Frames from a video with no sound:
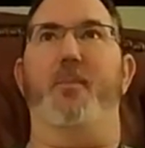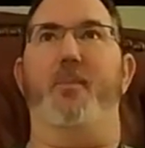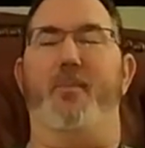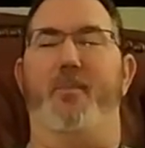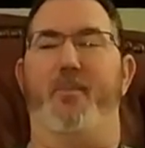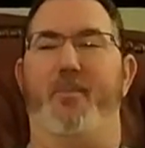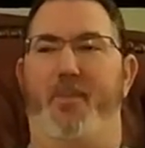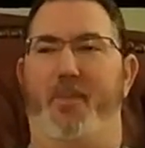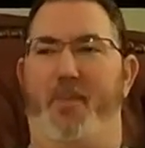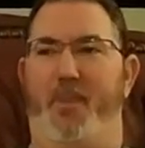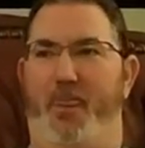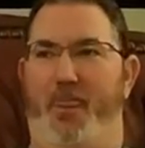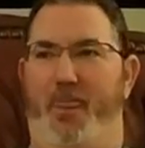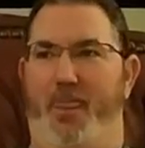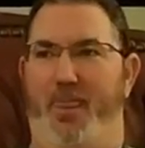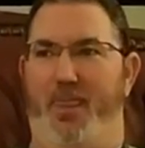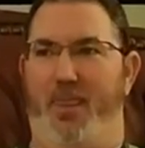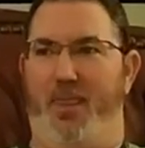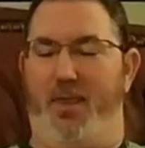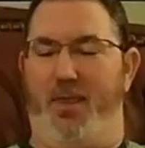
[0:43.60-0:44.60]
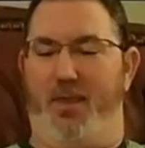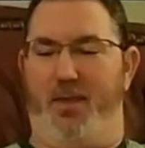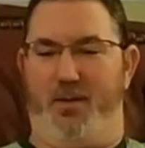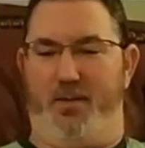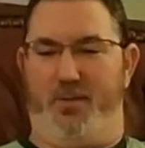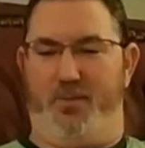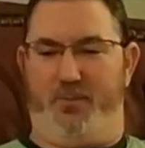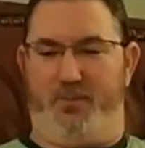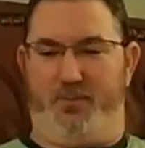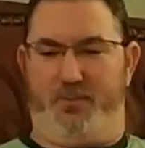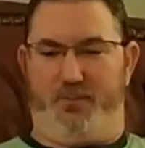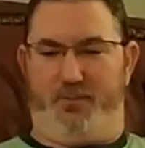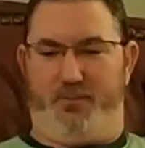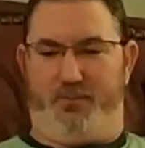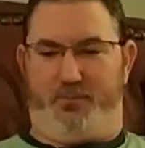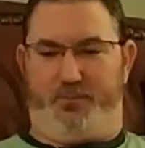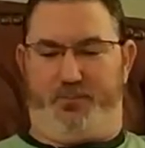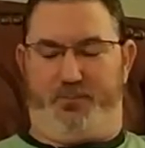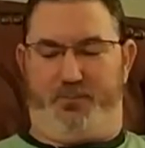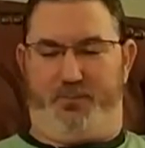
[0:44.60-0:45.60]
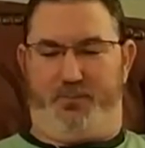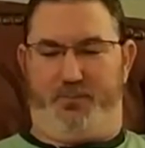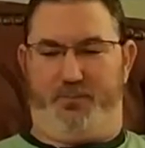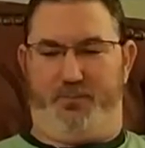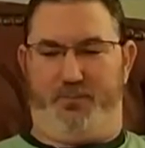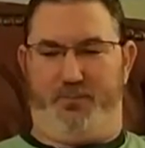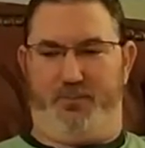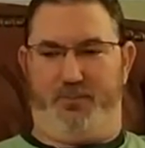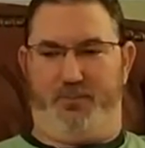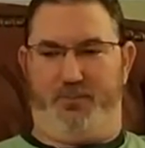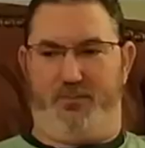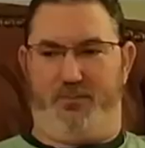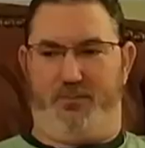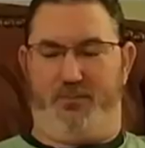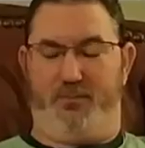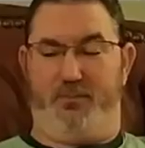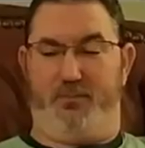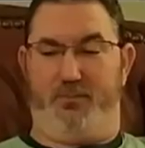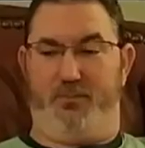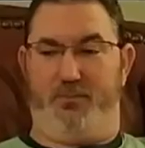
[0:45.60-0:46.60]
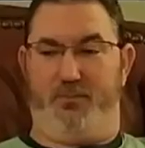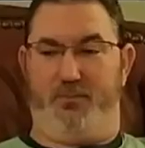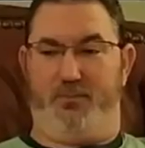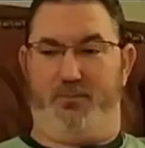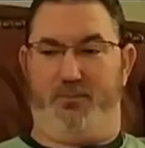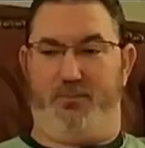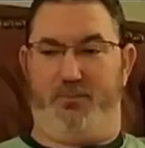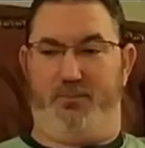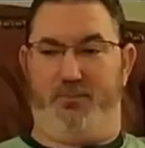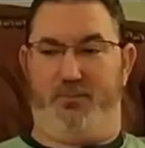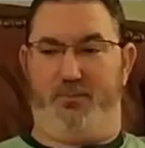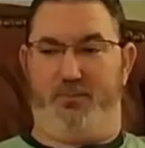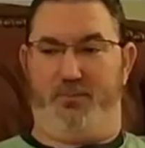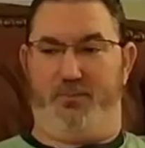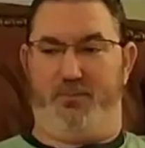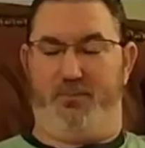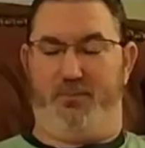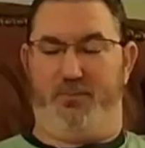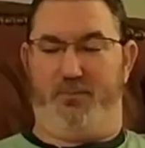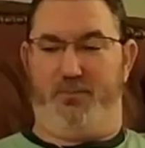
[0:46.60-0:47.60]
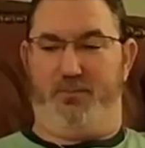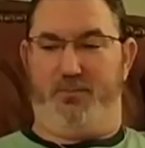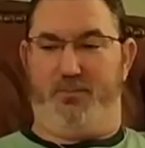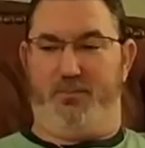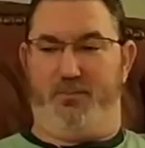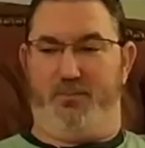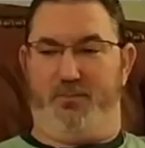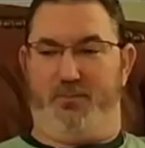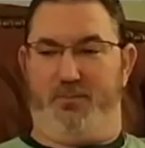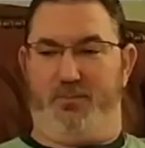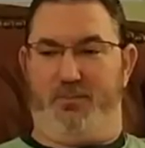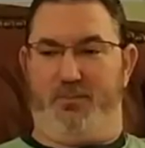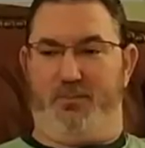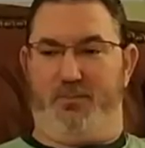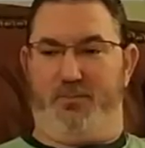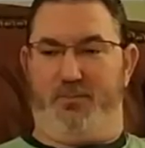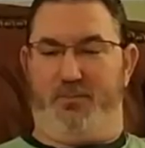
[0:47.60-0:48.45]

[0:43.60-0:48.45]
Nobody speaks.